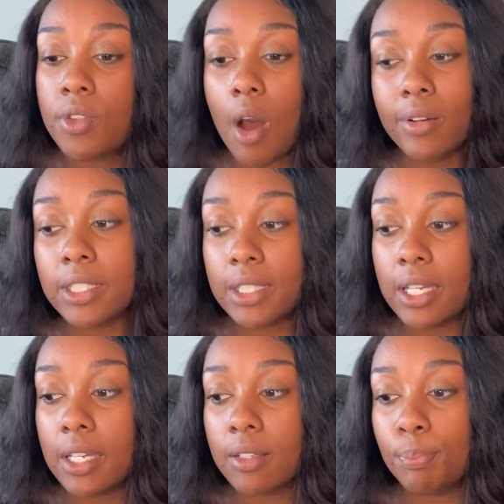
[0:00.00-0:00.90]
only
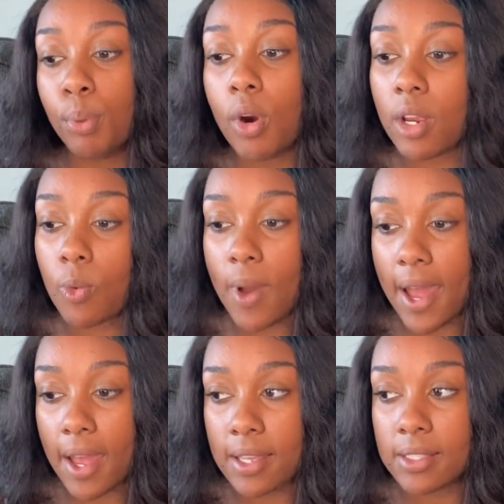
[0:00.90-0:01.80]
thing
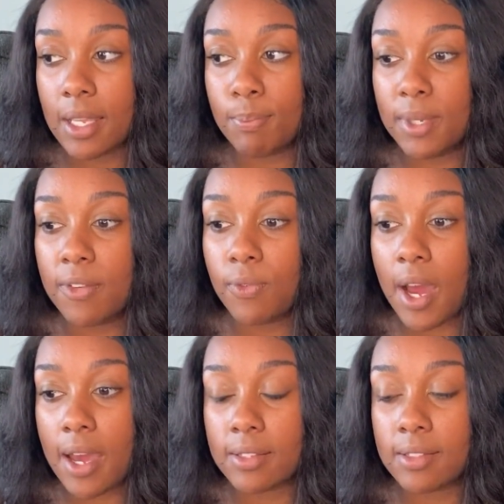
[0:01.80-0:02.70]
pork-wise and
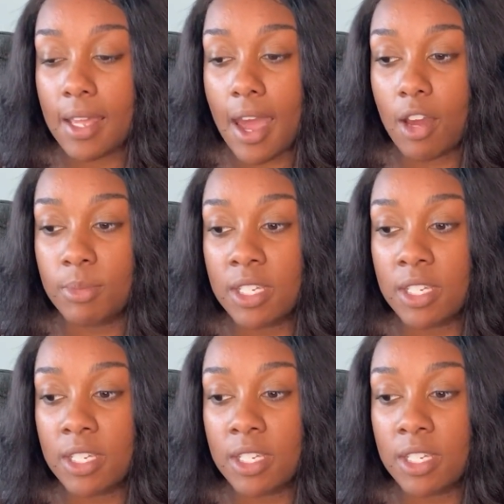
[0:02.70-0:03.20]
beef-wise that I'll be